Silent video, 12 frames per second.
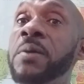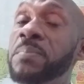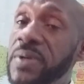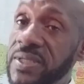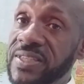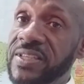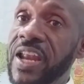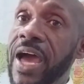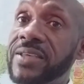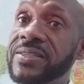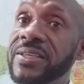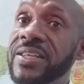personal
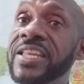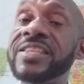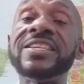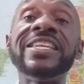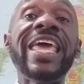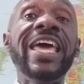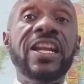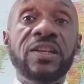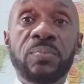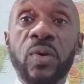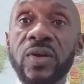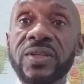accident and
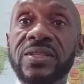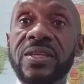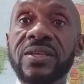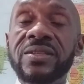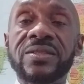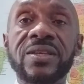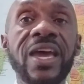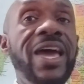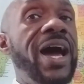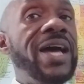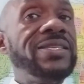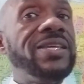health policies,
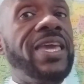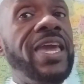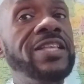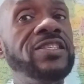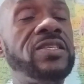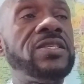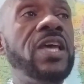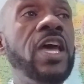as against